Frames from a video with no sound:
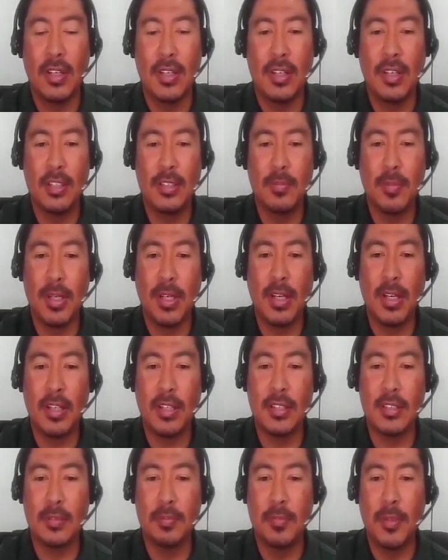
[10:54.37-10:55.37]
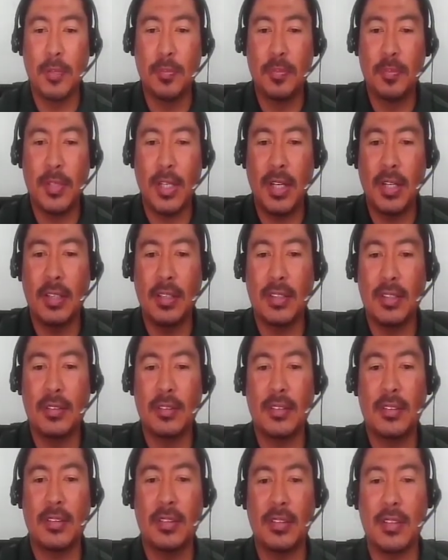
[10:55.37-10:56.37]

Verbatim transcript: is because POPs has,